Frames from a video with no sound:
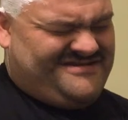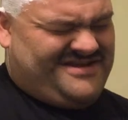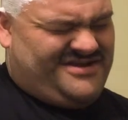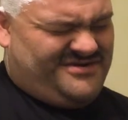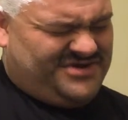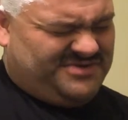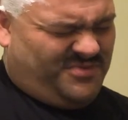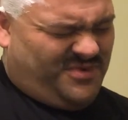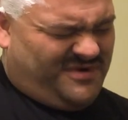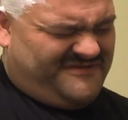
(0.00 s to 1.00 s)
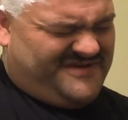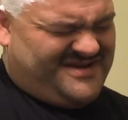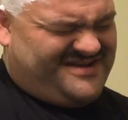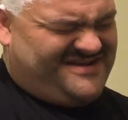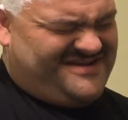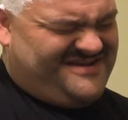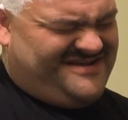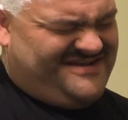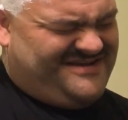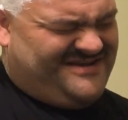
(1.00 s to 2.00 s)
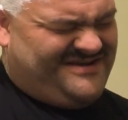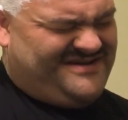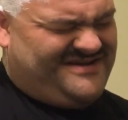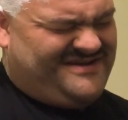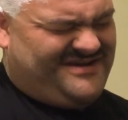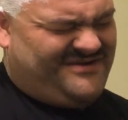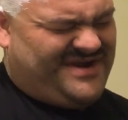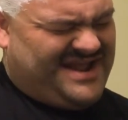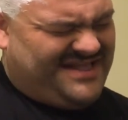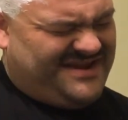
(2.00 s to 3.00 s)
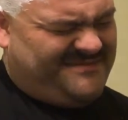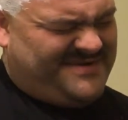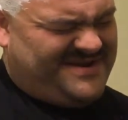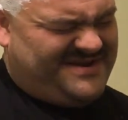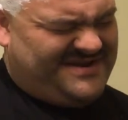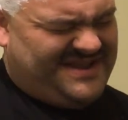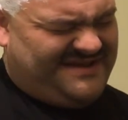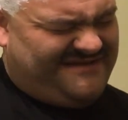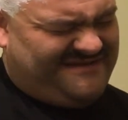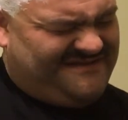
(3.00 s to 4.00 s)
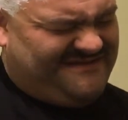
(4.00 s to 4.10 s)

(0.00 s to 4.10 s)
you know, just more of a, a reality. But again,